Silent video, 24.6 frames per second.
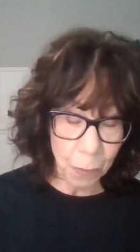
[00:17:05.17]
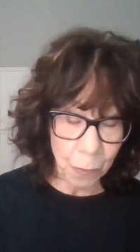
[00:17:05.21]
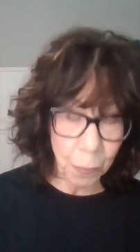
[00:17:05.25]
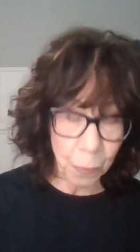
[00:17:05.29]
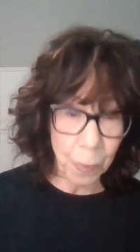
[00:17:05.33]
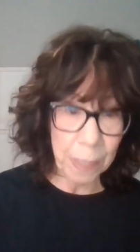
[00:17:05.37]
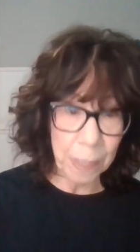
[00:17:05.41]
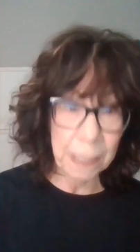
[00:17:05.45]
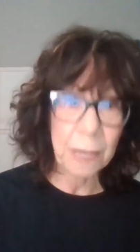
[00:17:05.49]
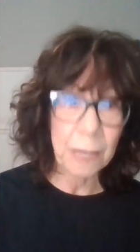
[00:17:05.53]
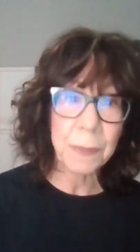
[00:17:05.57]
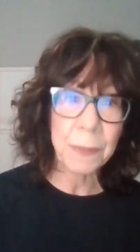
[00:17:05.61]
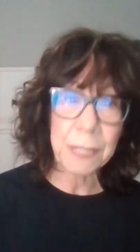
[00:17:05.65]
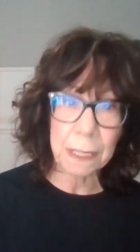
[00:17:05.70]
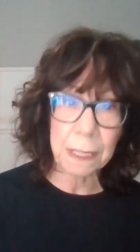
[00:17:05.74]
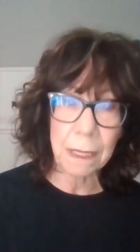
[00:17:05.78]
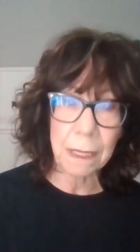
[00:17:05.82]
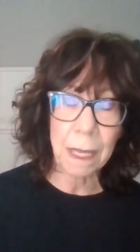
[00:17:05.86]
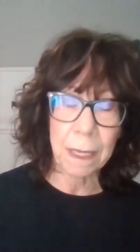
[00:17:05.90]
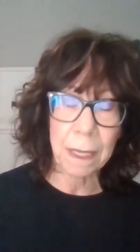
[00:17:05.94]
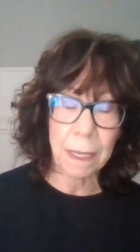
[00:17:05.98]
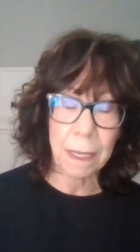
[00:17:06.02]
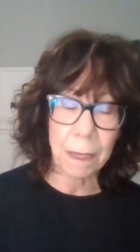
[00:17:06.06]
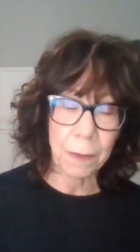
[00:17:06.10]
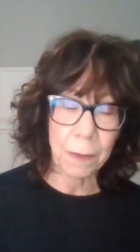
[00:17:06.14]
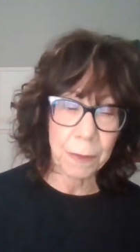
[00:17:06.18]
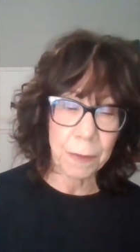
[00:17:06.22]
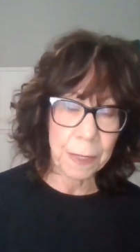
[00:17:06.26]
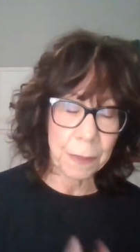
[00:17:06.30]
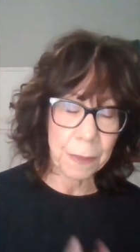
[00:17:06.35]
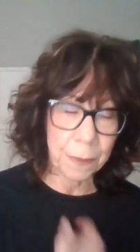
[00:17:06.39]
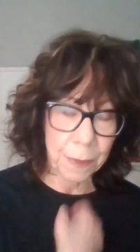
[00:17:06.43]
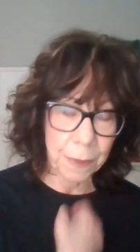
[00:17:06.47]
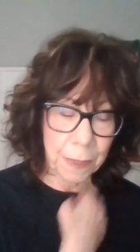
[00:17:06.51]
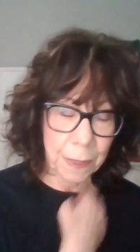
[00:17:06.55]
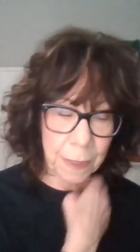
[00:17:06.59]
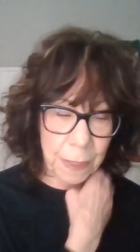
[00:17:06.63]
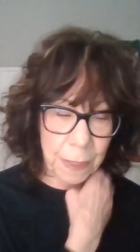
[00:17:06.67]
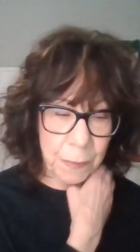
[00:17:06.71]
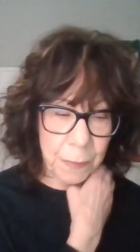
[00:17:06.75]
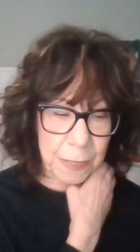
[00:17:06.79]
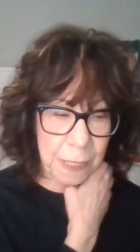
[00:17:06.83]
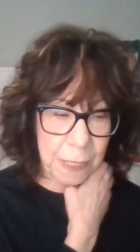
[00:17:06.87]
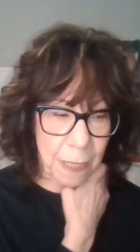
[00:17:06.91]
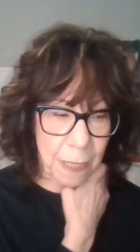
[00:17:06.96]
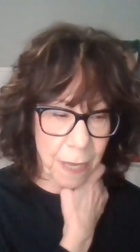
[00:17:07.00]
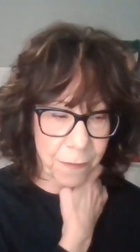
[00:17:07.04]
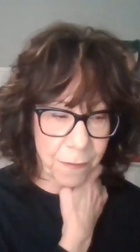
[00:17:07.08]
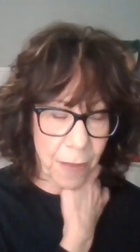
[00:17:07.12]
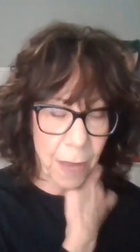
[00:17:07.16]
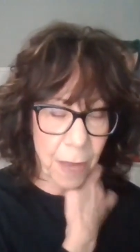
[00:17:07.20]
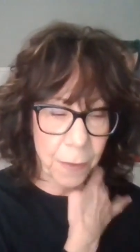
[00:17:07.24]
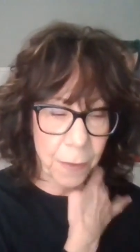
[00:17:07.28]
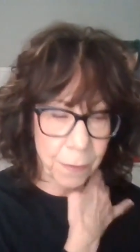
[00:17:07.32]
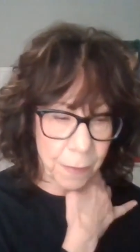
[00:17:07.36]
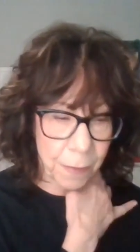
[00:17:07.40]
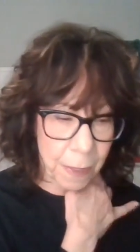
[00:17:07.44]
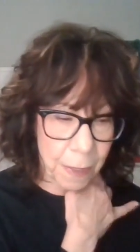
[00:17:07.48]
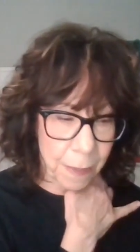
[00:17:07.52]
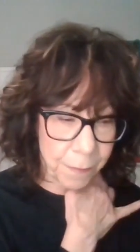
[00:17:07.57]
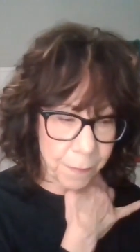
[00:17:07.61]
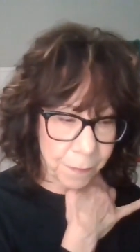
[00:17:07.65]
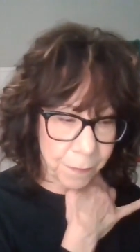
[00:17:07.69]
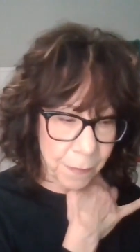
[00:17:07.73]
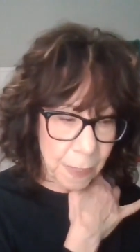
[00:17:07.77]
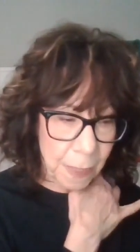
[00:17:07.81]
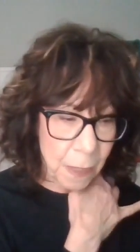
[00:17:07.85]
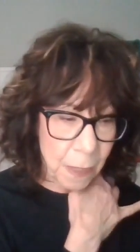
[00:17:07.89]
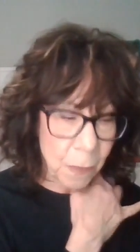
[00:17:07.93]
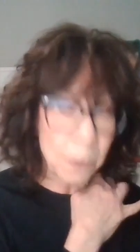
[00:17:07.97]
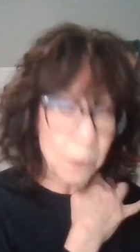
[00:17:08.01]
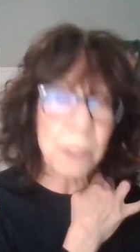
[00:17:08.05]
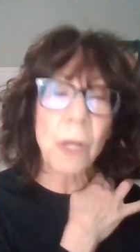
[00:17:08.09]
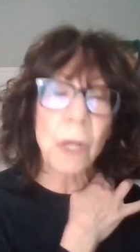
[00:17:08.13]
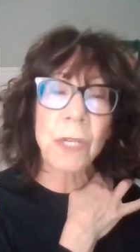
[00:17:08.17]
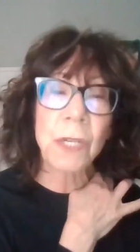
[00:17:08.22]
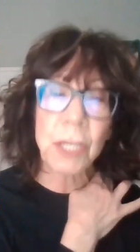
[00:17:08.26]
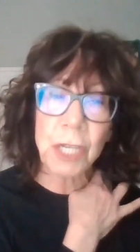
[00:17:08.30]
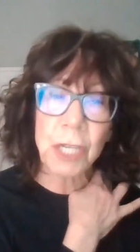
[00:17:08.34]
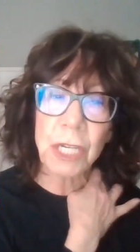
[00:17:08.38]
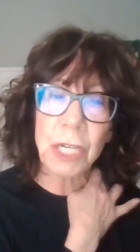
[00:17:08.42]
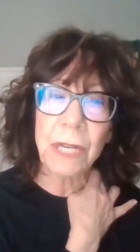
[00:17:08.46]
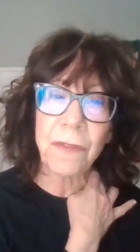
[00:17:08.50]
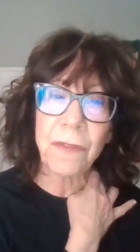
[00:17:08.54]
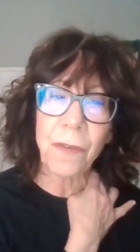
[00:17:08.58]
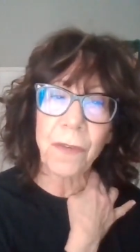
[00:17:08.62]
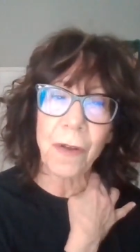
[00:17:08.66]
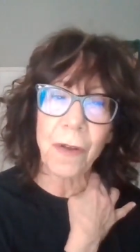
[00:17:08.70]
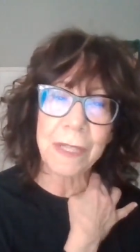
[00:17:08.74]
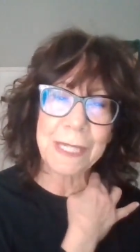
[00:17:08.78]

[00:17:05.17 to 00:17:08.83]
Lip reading: when he was alive, I was auditioning for